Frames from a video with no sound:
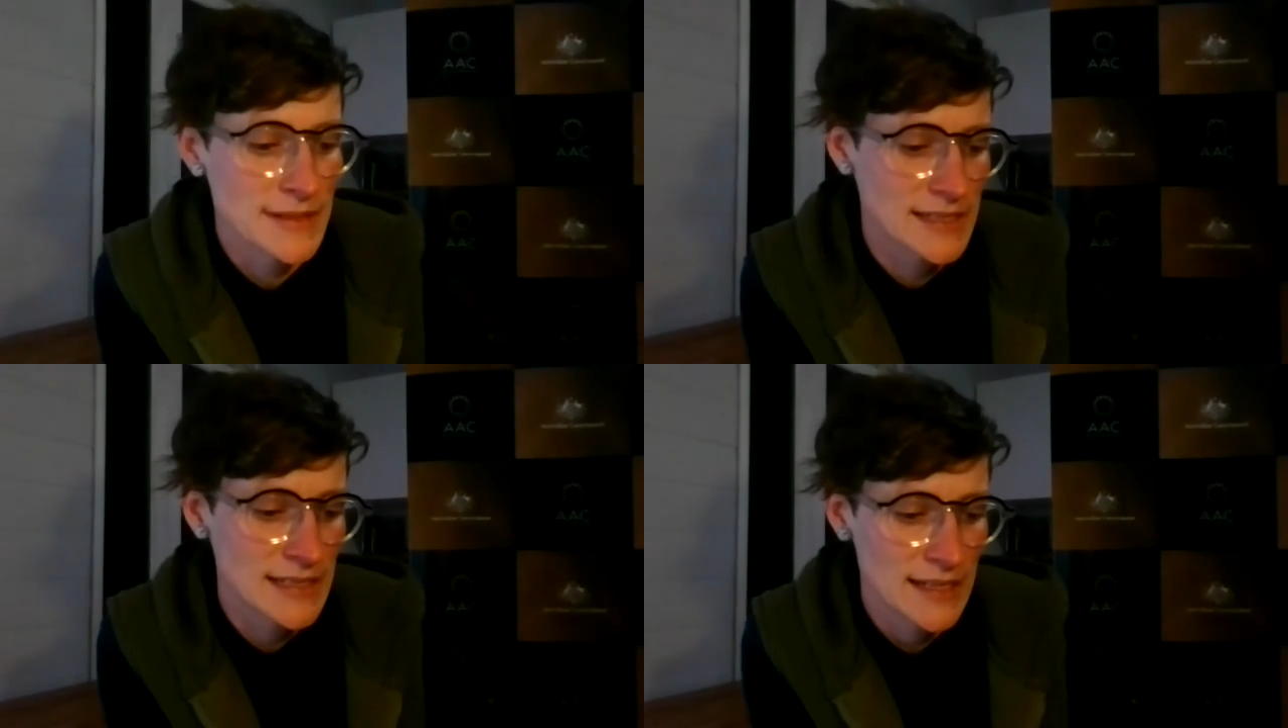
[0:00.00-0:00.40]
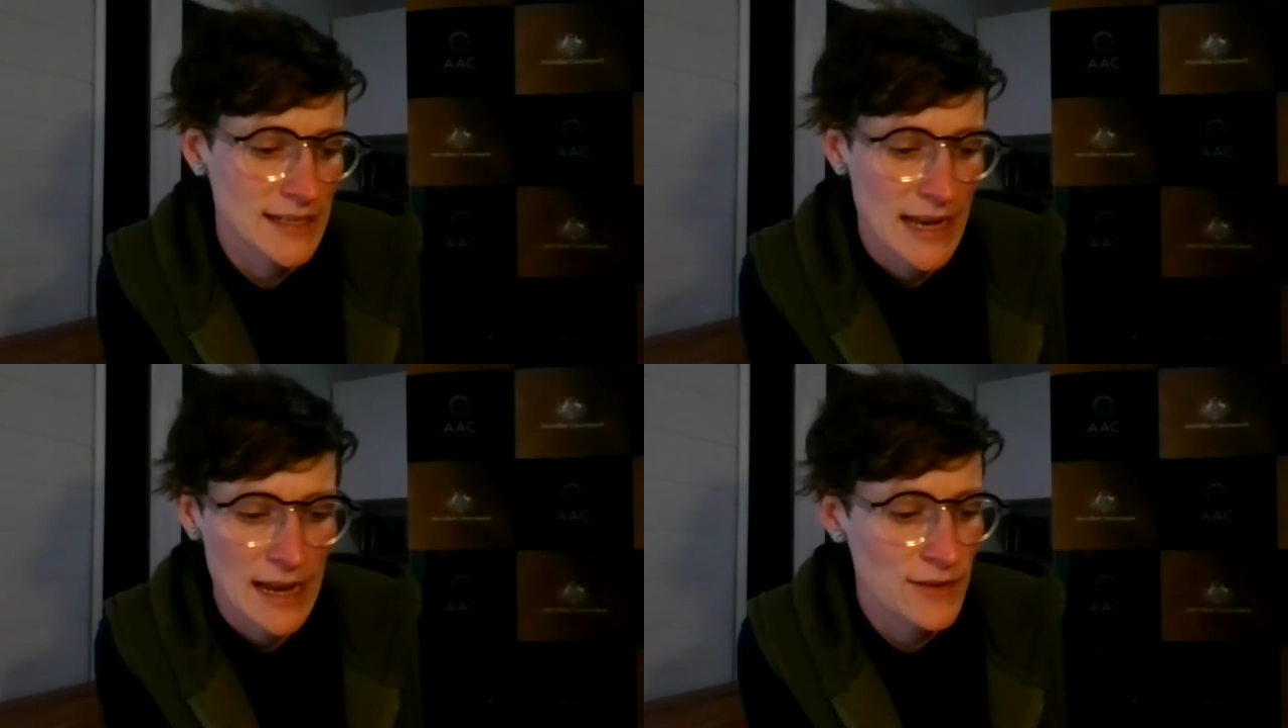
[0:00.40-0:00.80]

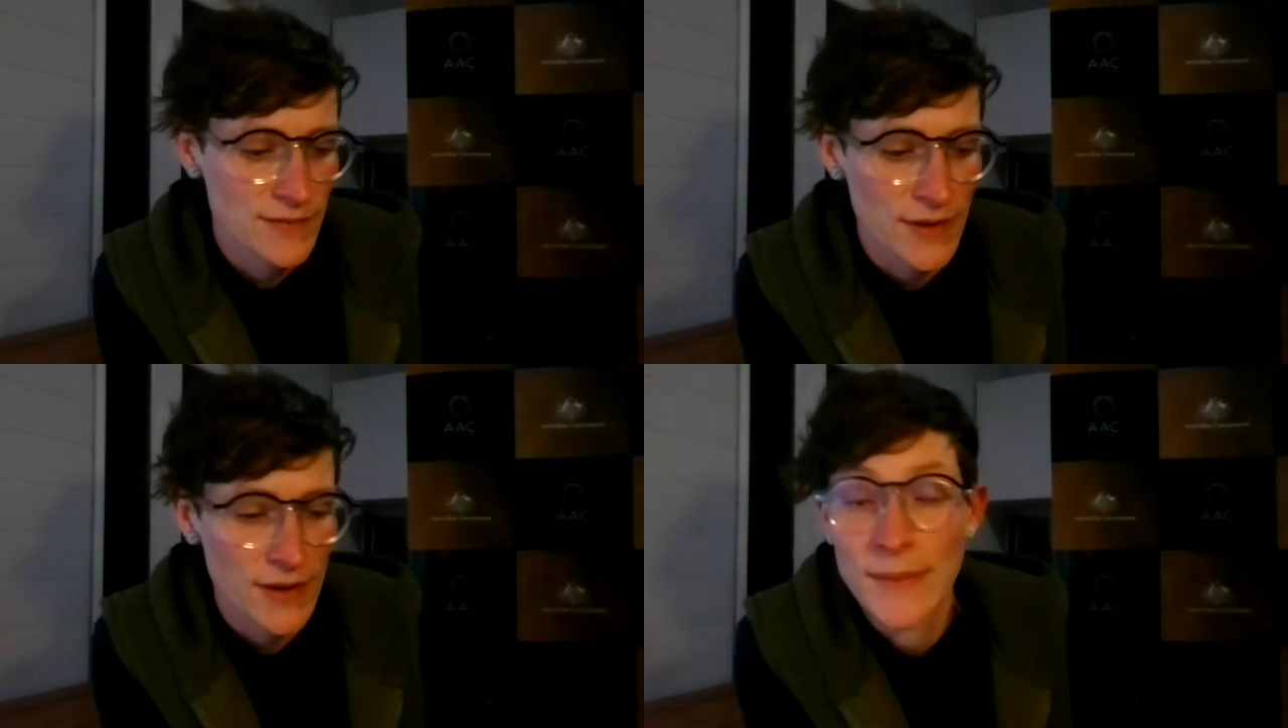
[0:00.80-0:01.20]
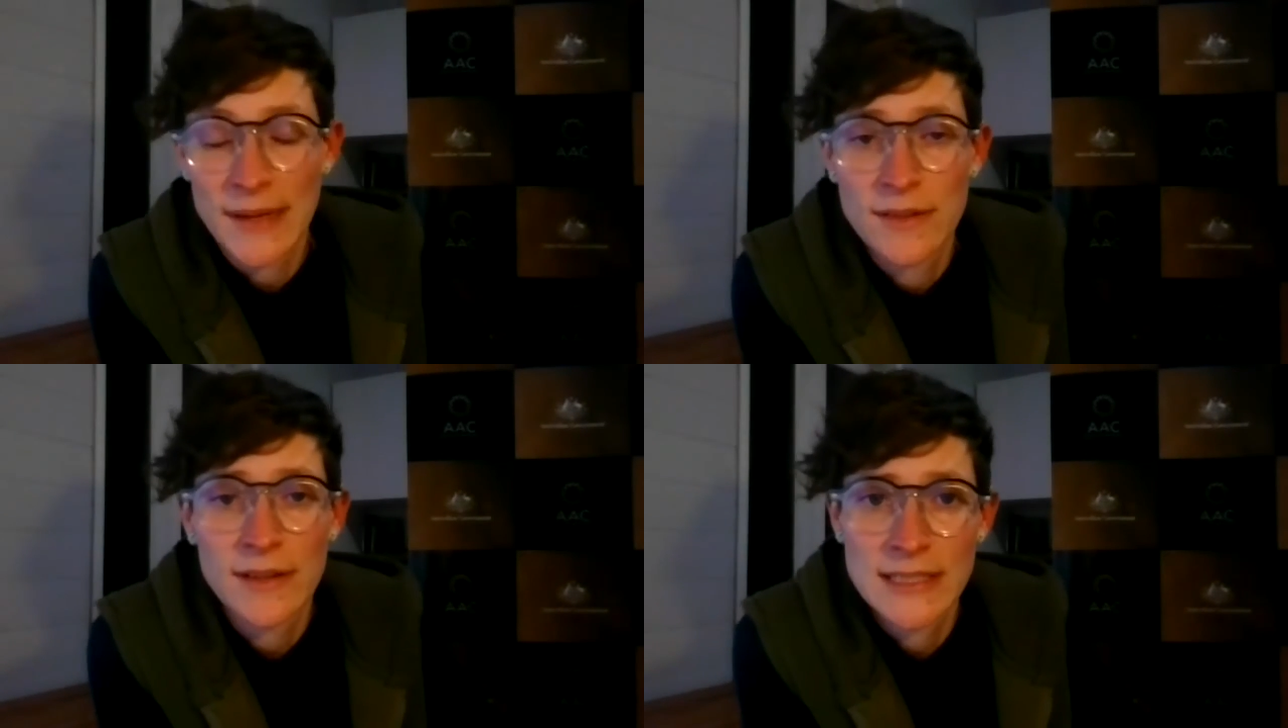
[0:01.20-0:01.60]
to interview have
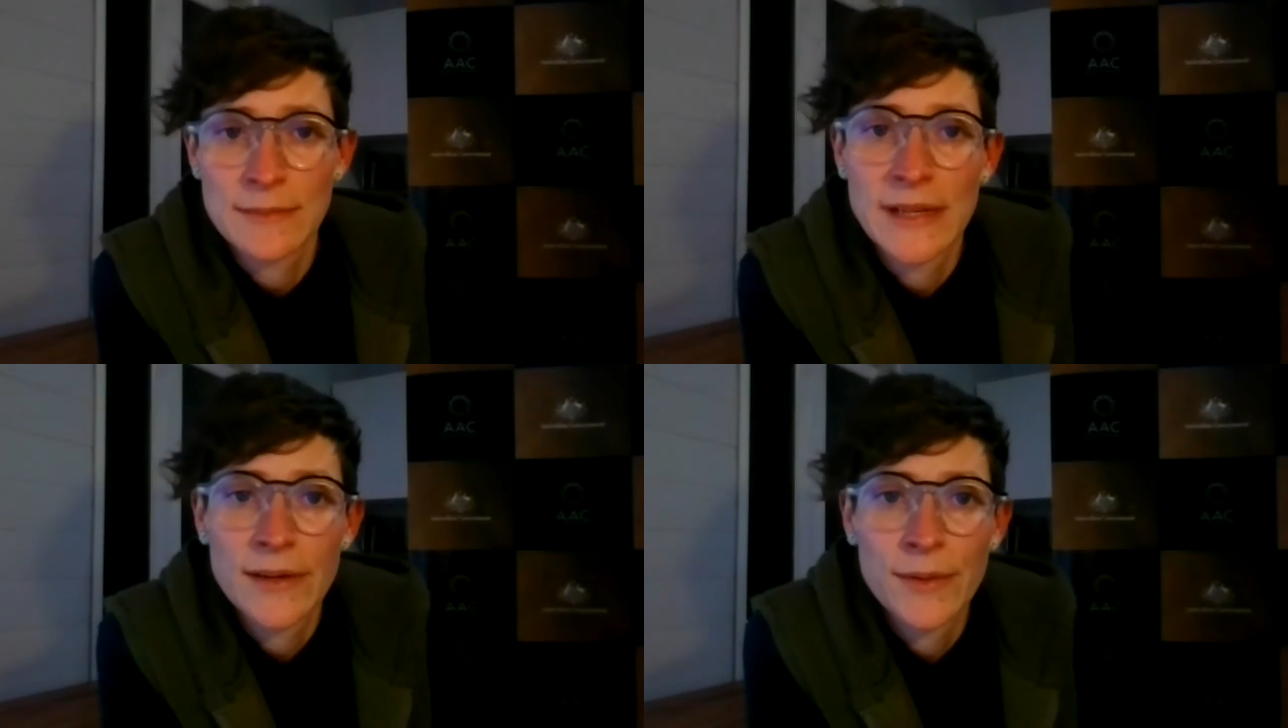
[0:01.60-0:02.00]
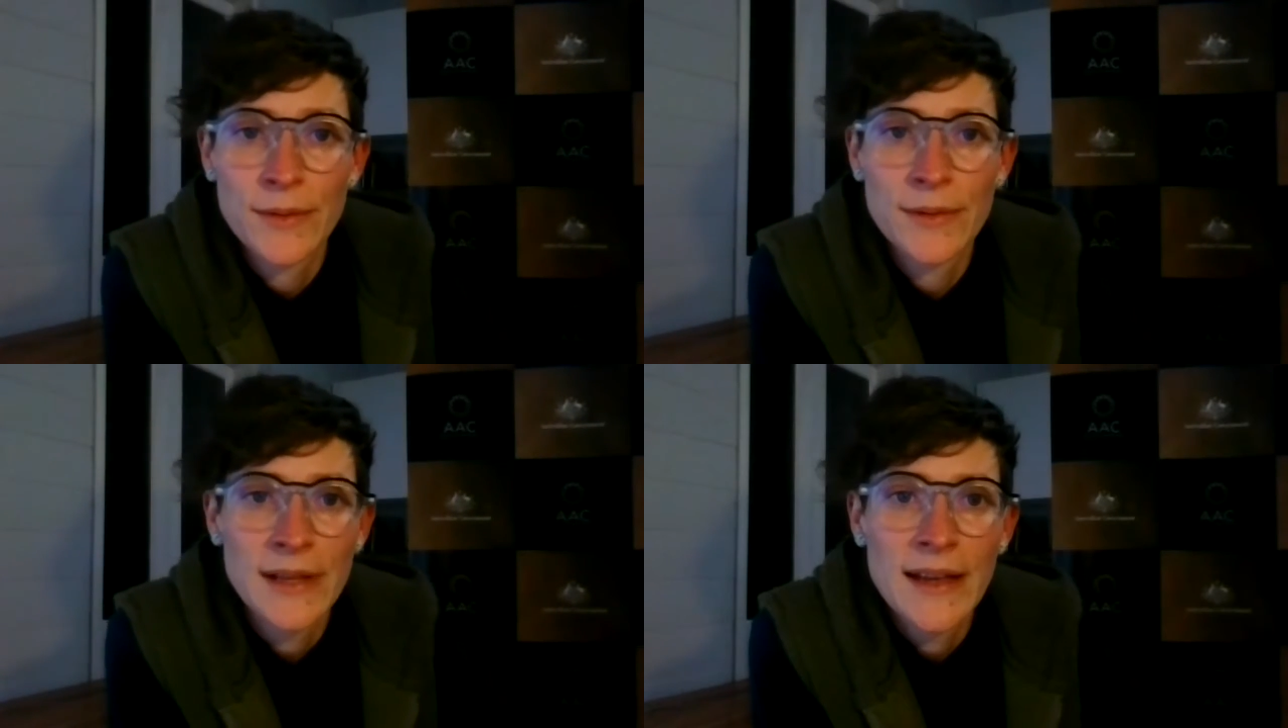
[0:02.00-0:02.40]
been doing some really
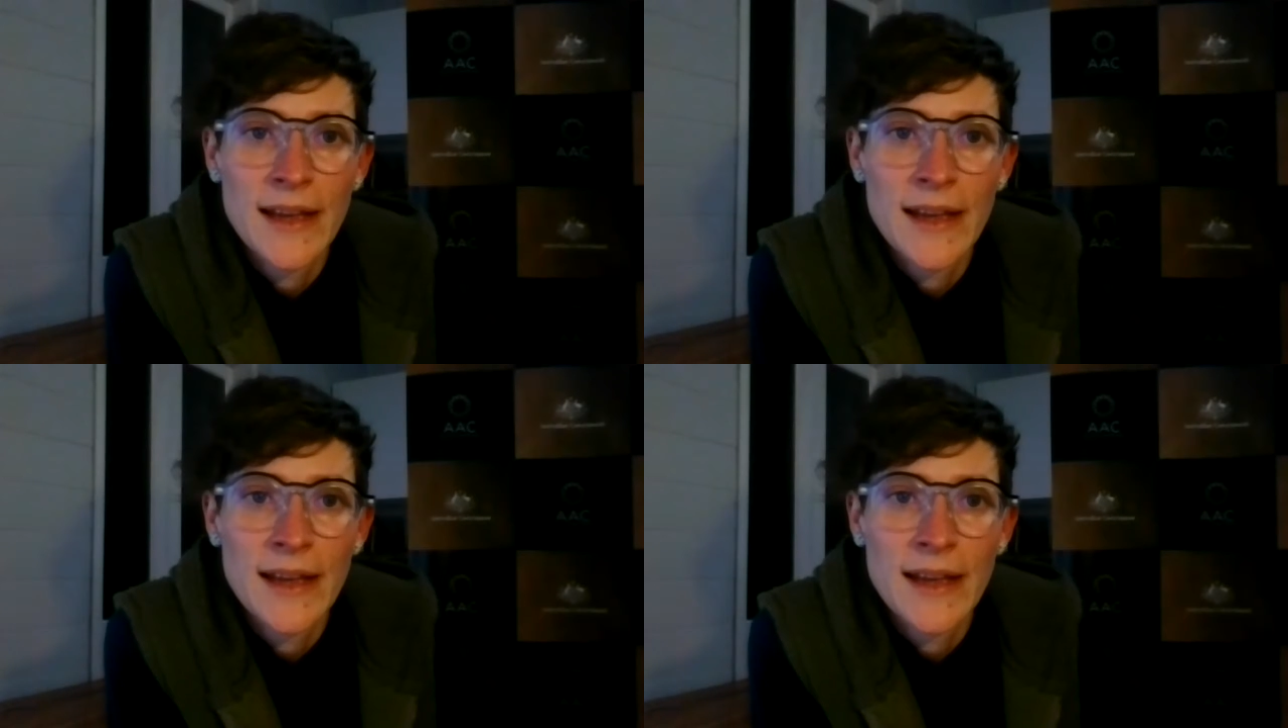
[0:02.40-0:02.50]
cool